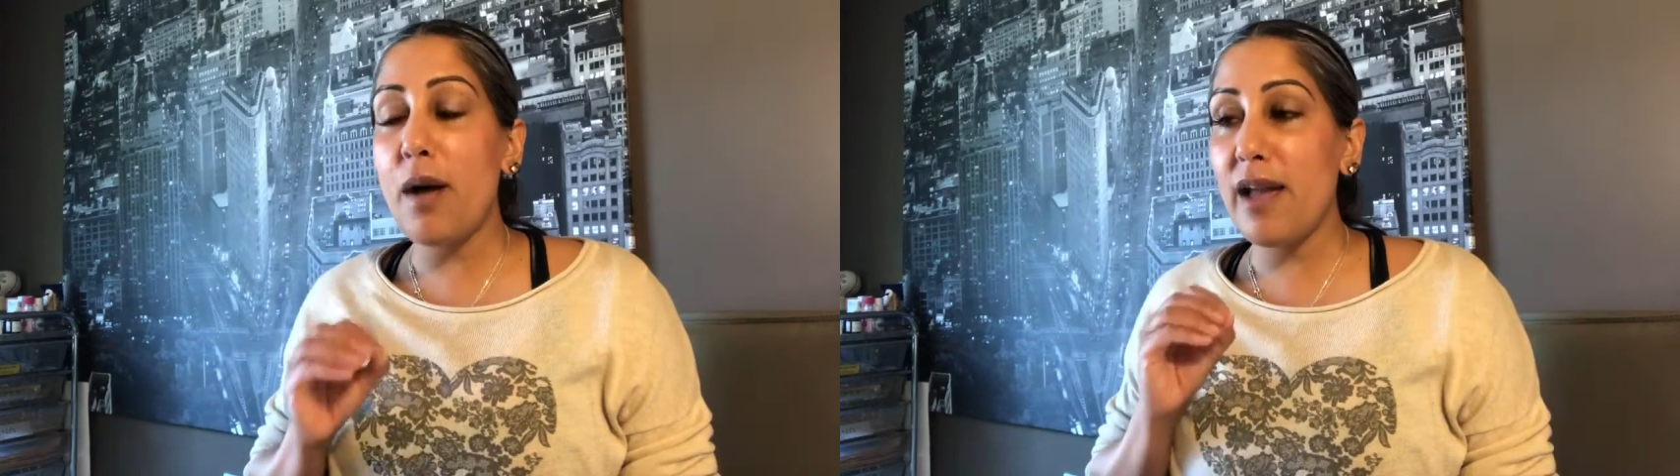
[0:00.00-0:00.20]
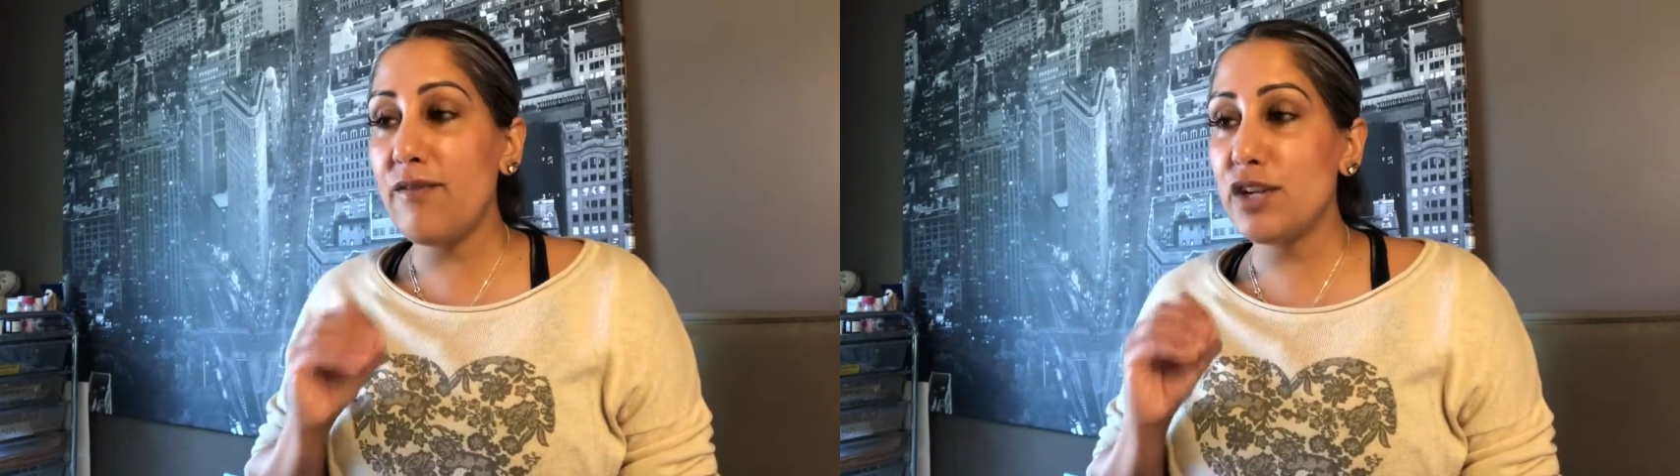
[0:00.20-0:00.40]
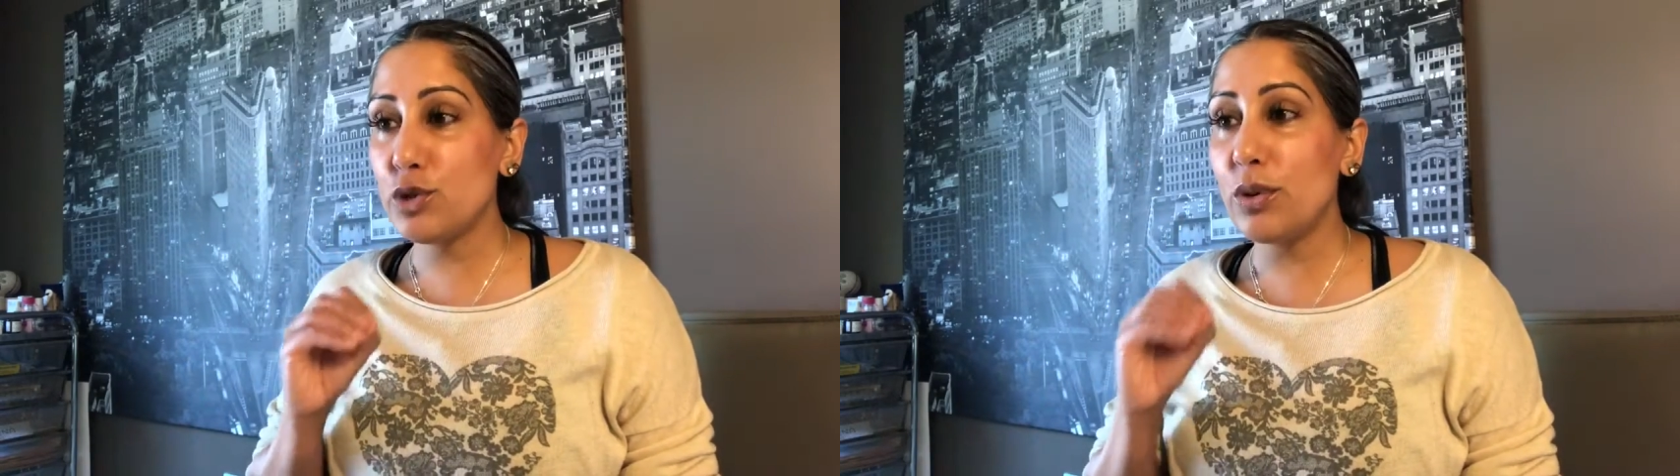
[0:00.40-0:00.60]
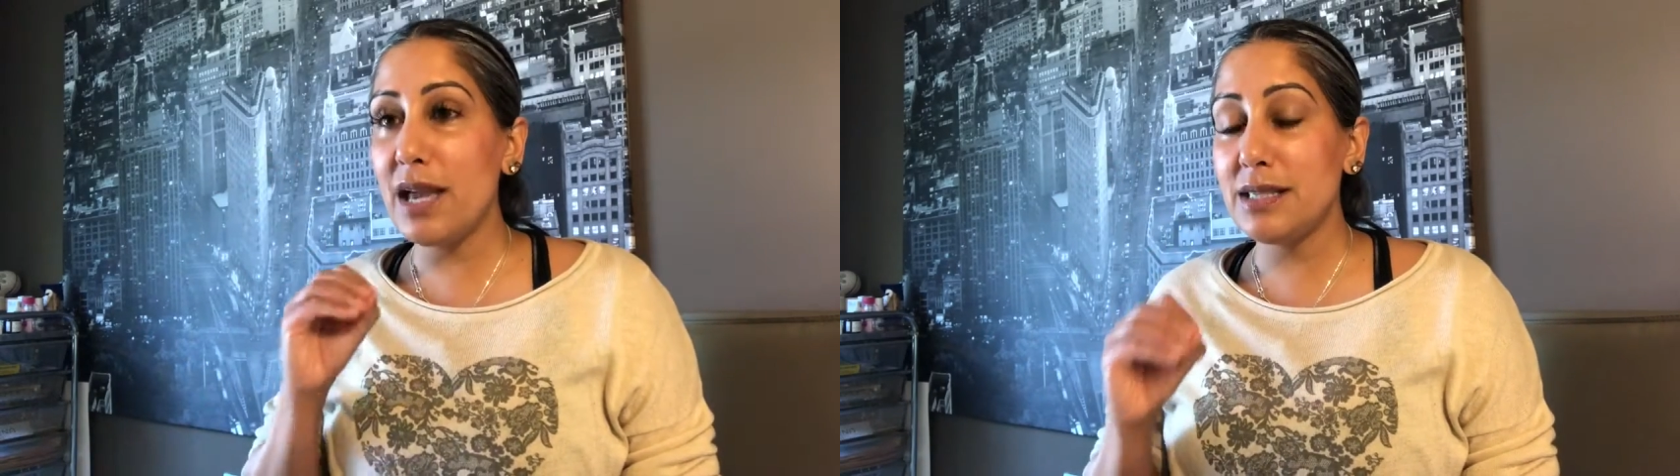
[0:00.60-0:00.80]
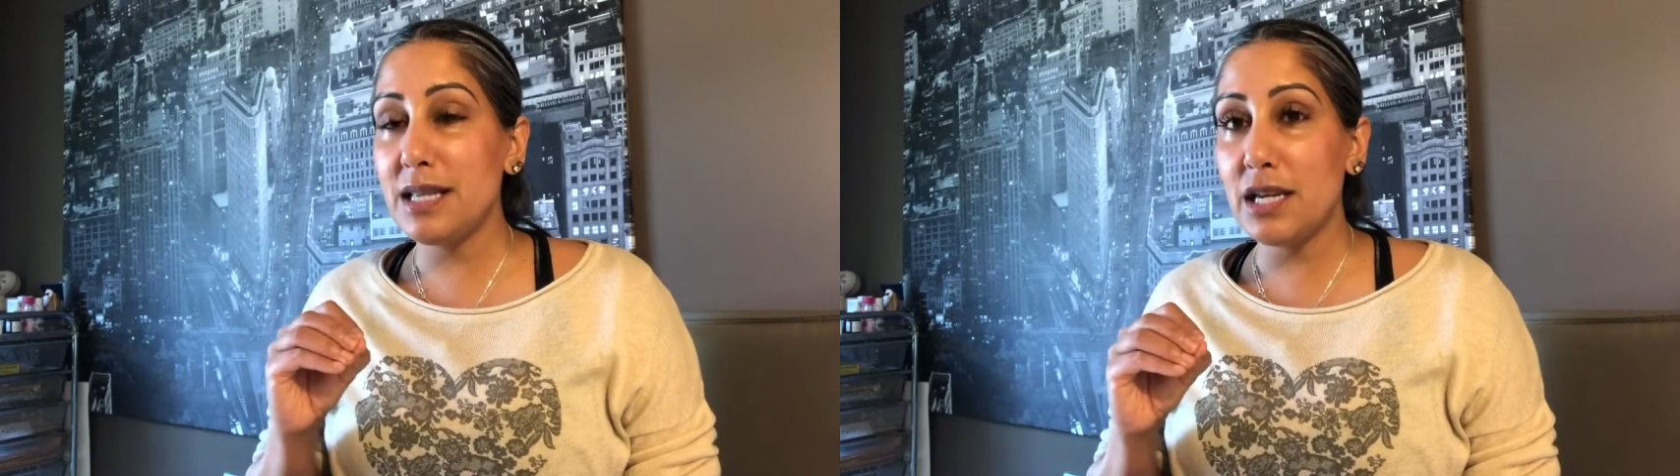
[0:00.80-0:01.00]
my
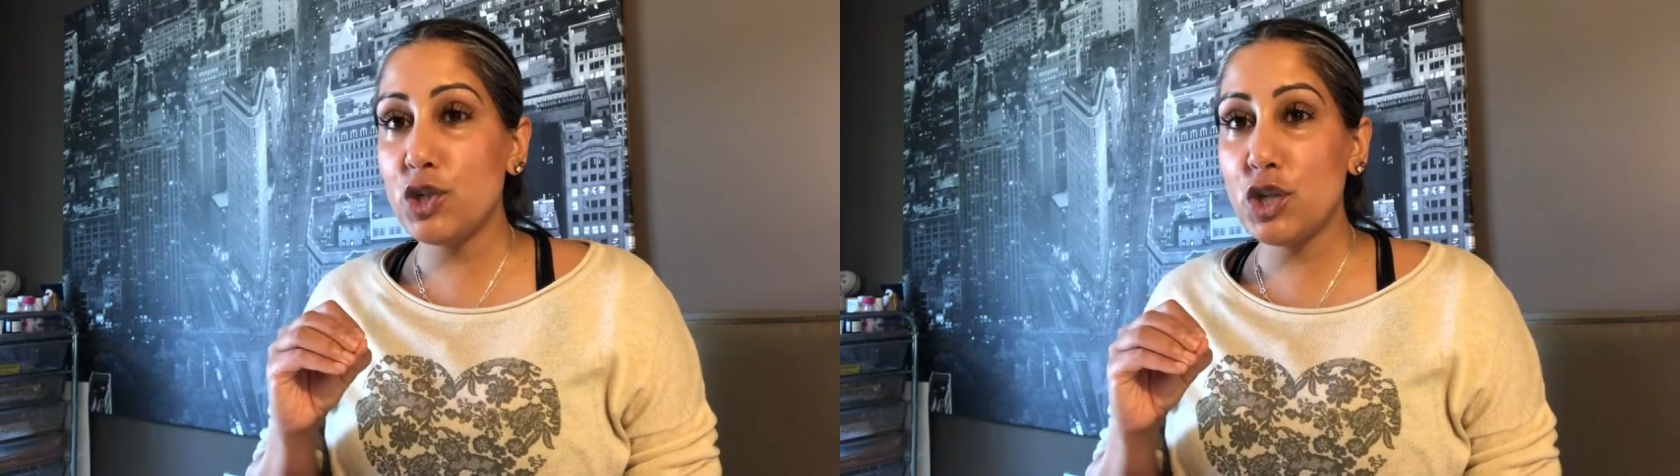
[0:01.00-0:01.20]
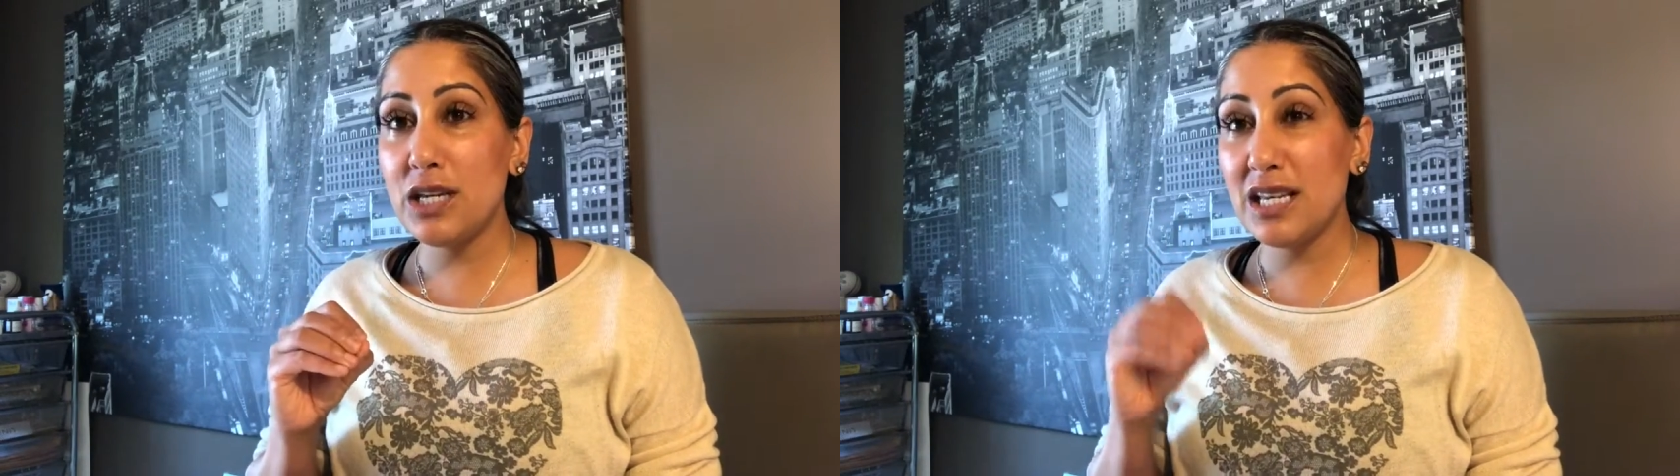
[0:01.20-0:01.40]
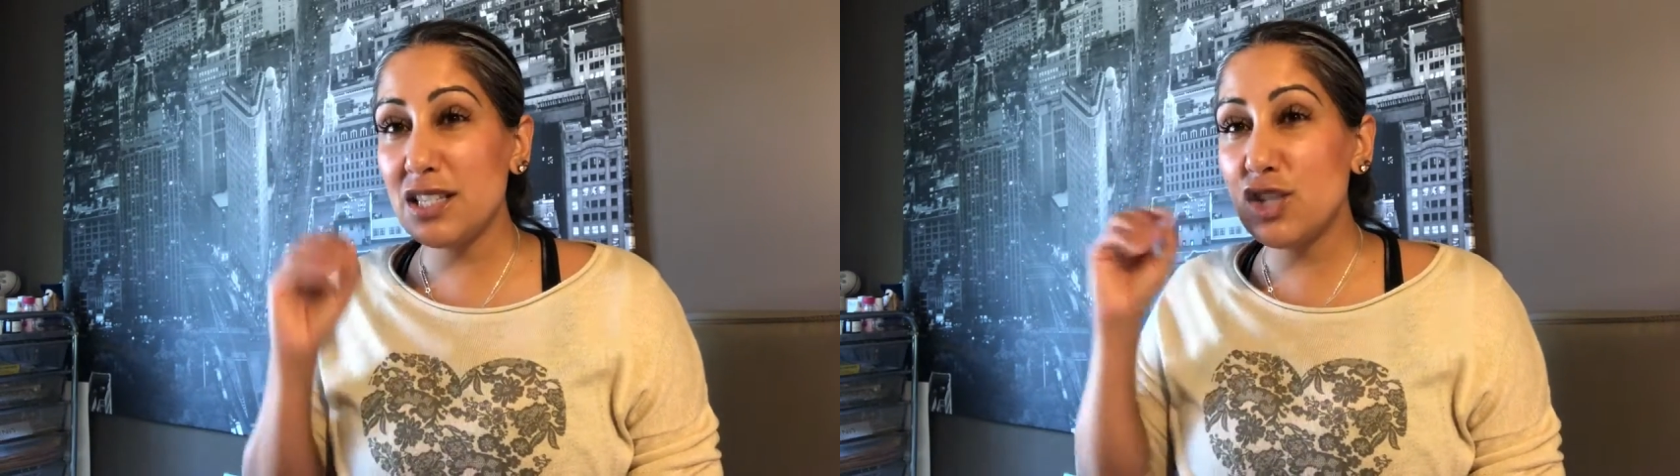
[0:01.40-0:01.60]
visualization is